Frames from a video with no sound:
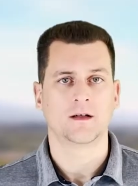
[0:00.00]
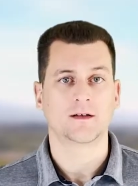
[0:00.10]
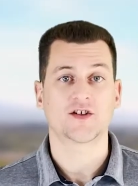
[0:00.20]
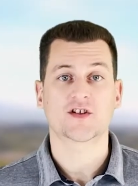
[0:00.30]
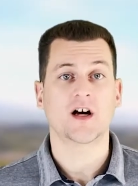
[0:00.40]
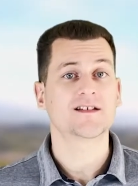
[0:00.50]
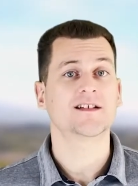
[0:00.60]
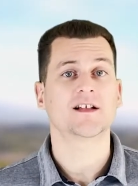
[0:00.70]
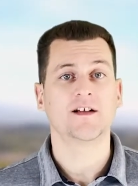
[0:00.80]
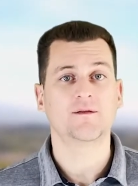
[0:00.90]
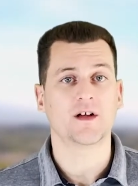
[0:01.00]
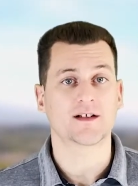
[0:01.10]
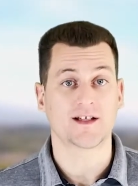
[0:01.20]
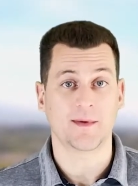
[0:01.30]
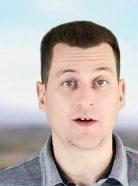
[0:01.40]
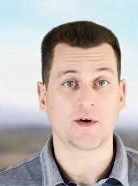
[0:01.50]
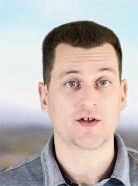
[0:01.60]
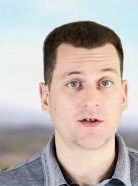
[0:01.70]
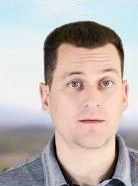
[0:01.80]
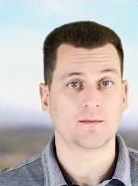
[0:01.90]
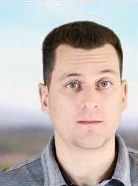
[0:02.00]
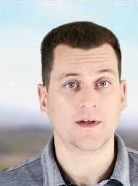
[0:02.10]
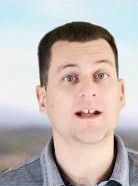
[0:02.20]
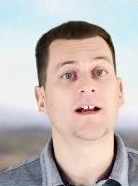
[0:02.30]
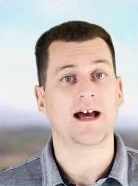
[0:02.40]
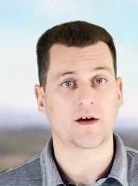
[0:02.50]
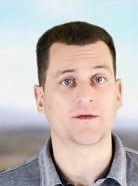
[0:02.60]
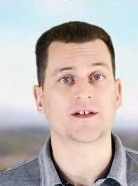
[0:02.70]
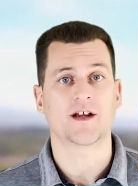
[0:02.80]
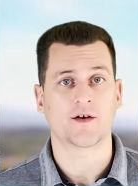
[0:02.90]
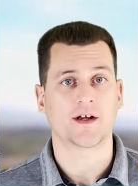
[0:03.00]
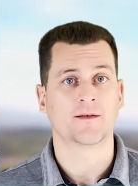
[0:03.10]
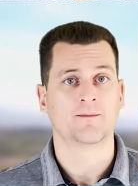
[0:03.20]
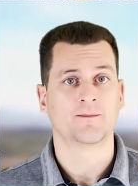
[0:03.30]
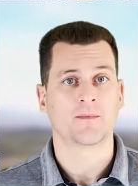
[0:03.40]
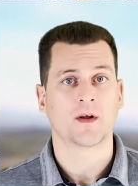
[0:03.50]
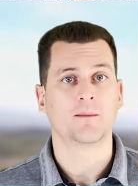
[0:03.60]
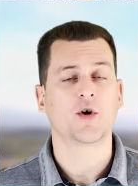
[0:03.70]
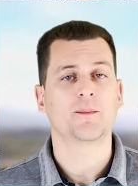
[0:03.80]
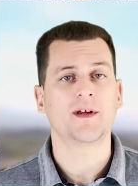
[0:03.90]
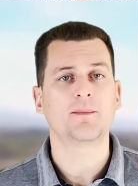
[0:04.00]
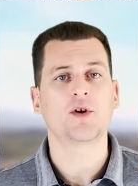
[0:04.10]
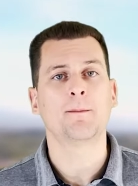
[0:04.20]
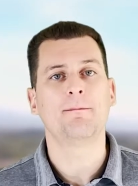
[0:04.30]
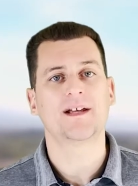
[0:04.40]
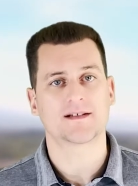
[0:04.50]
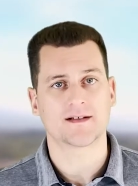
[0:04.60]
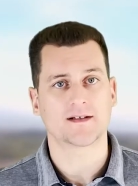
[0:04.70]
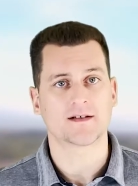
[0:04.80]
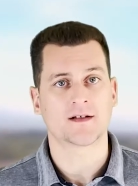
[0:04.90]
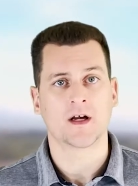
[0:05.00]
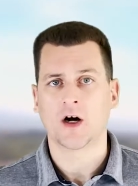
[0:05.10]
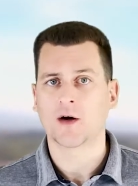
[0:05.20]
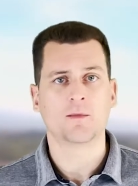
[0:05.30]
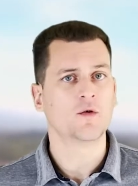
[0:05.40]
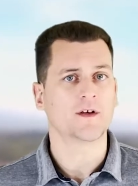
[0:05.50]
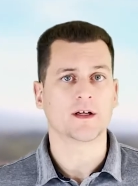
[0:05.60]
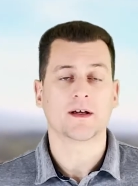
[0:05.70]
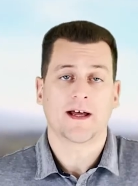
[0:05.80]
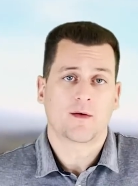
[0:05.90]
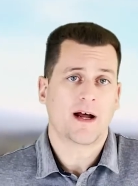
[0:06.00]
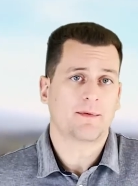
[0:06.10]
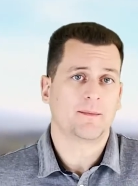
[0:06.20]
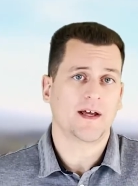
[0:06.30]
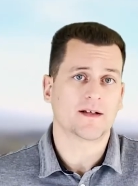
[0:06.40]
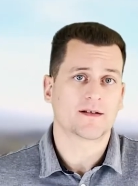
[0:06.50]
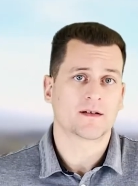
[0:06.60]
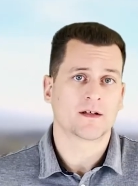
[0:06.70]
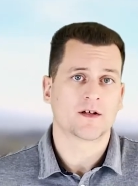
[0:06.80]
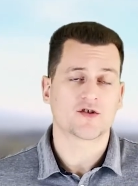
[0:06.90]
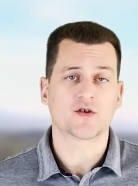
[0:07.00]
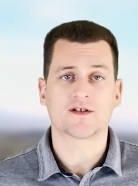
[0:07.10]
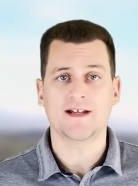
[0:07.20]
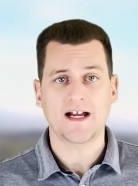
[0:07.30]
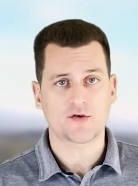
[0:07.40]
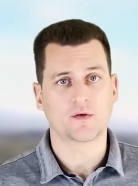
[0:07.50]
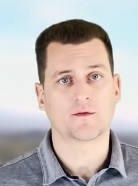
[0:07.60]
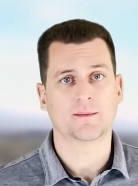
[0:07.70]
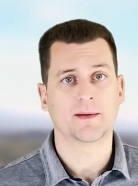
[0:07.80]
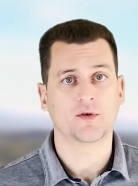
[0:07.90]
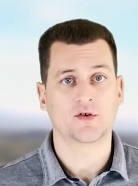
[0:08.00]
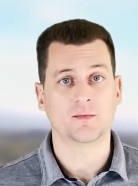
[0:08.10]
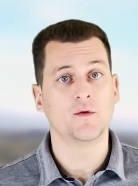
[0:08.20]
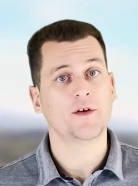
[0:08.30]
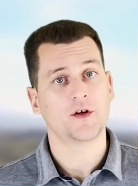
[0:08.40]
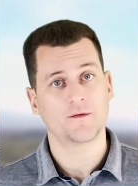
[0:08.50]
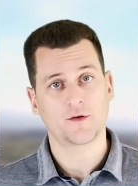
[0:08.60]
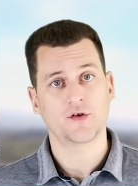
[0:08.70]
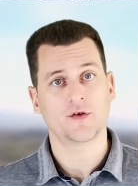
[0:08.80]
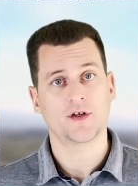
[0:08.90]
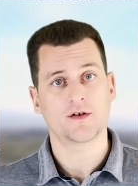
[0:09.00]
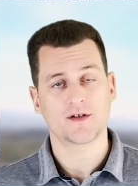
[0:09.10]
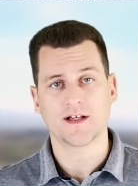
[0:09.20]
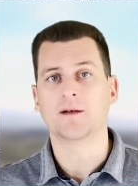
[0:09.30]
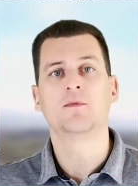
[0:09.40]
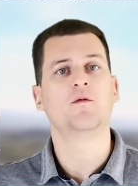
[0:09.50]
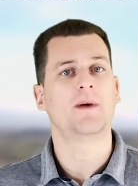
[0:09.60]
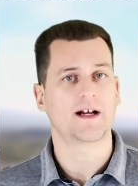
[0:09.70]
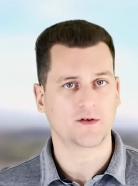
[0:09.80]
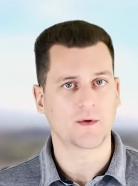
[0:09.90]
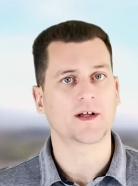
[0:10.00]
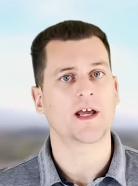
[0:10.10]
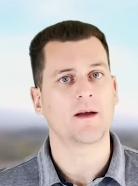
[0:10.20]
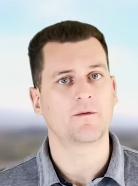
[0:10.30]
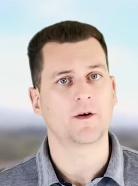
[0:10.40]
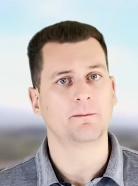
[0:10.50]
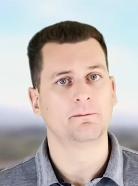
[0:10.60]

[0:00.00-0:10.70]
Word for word: There's constant influx and migration in and out of this area. Both people and businesses are moving at a rapid pace. So it's natural for people to move here for two years and then move back to where they came from.